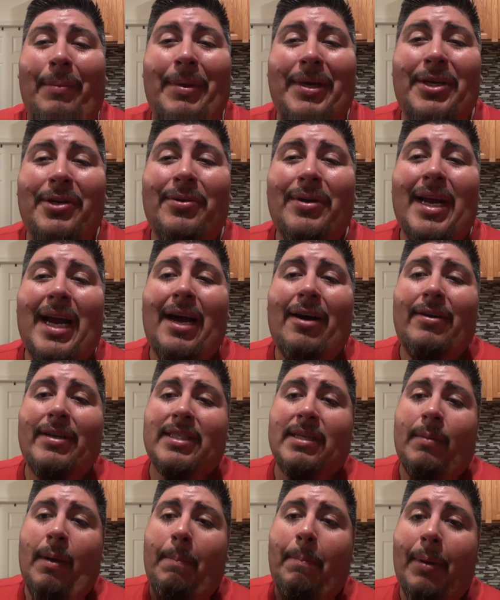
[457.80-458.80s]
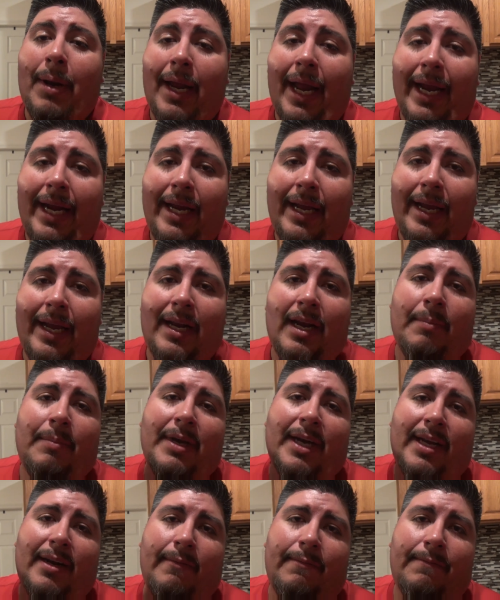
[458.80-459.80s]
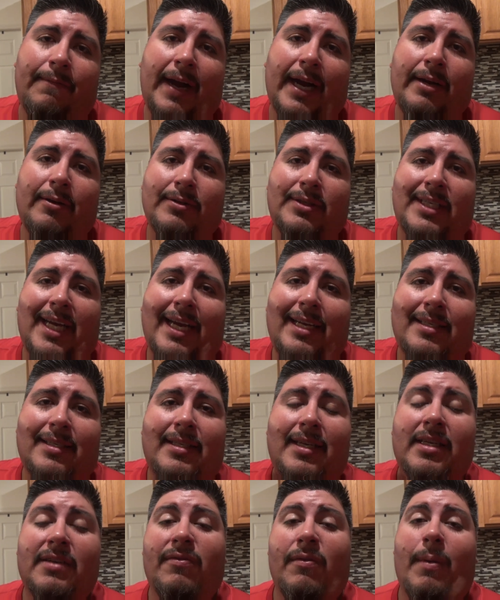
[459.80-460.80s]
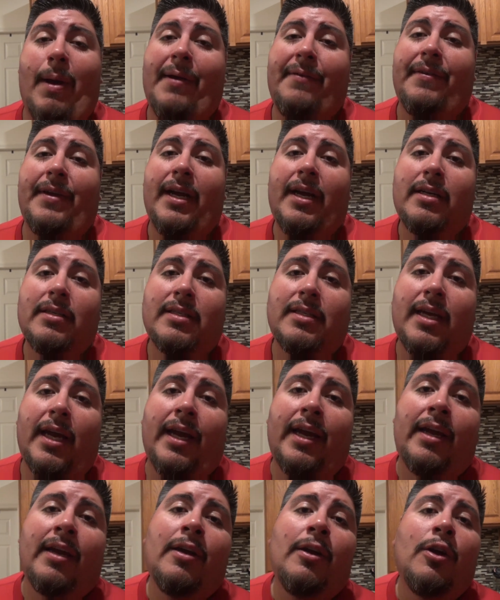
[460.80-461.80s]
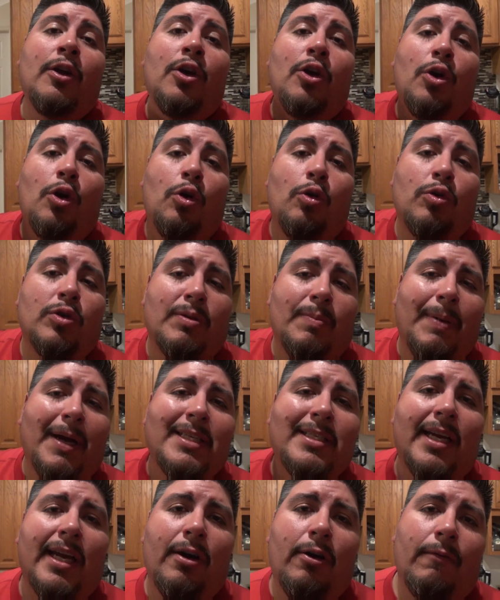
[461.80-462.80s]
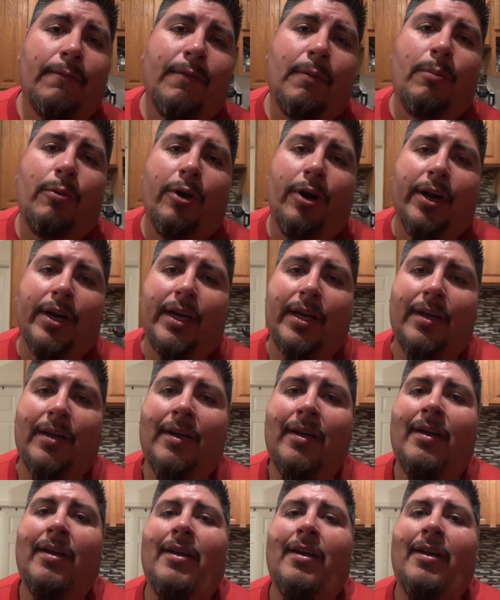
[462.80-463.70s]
I'm gonna do now is I'm gonna plate it and I'm gonna get a final taste test from my fiance, who's about to get home from work,